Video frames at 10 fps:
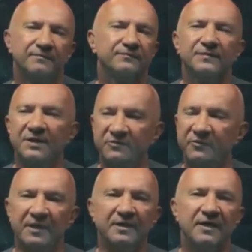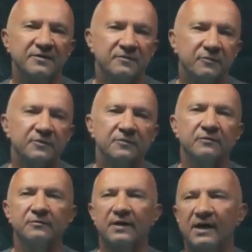That's fine. I just want
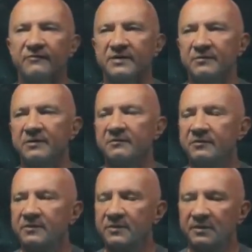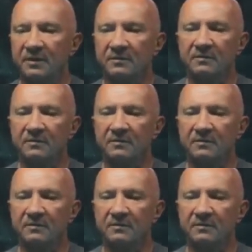you to have some intuition and